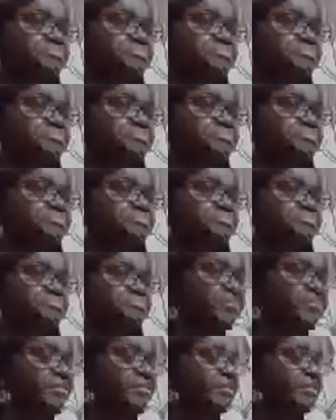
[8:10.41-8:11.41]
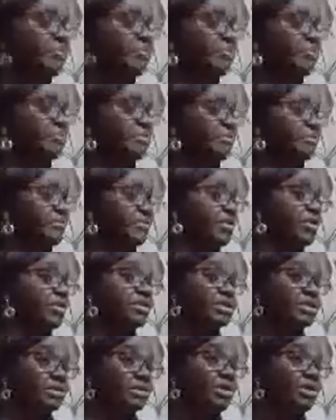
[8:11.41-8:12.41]
we can never remove the
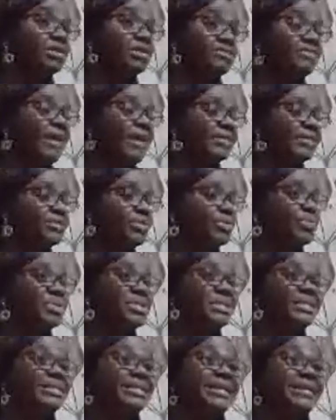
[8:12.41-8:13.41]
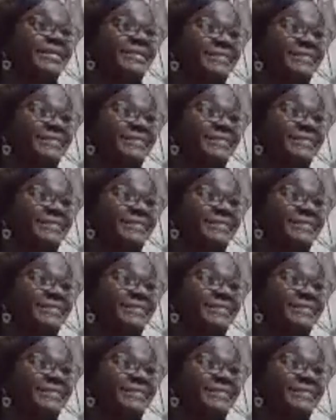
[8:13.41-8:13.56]
God factor, which is the